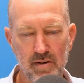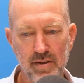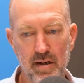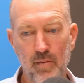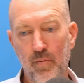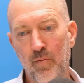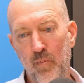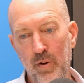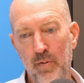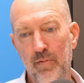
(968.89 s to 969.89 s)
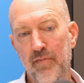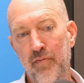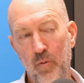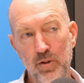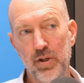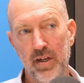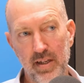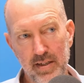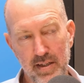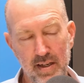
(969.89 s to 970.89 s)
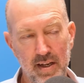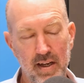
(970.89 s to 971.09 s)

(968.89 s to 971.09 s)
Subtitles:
So we were fortunate